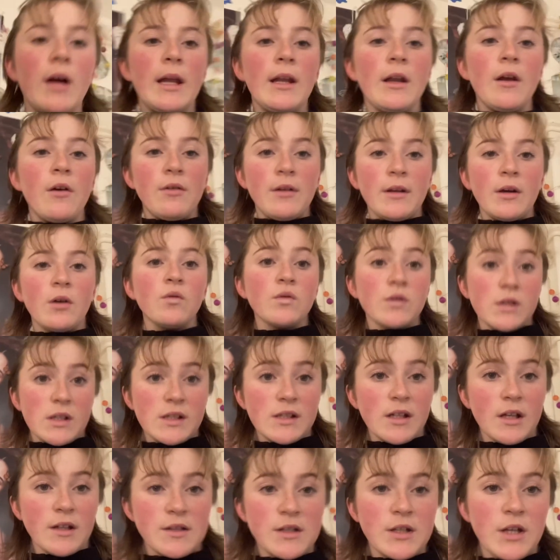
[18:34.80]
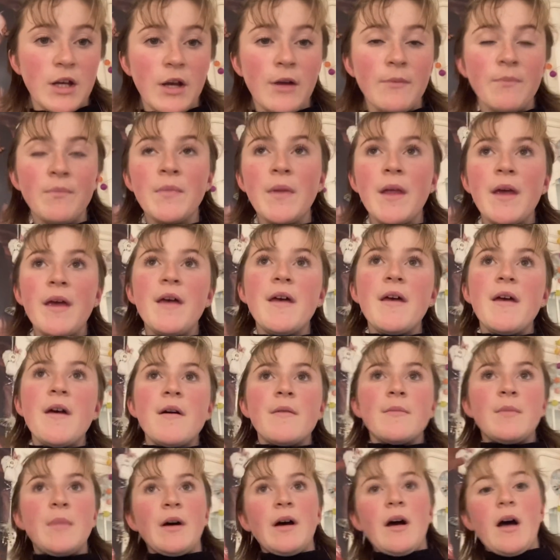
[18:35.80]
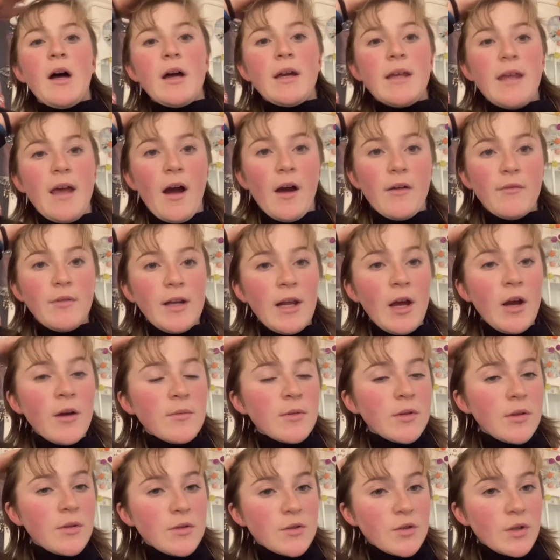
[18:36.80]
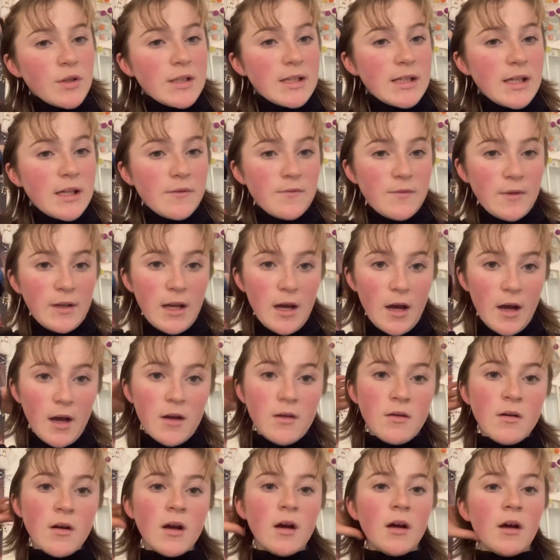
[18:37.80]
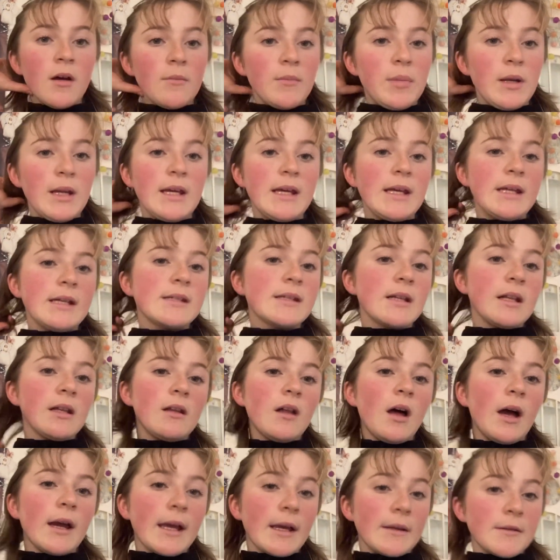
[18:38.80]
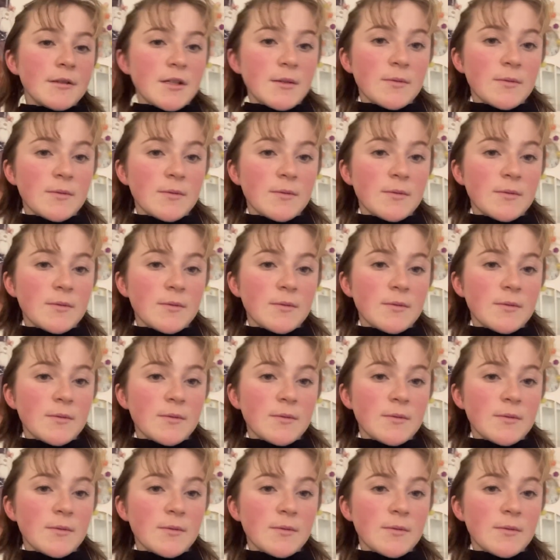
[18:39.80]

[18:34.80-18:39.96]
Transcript: owning horses does to you. But yeah, I really hope you enjoyed today's video. Please like and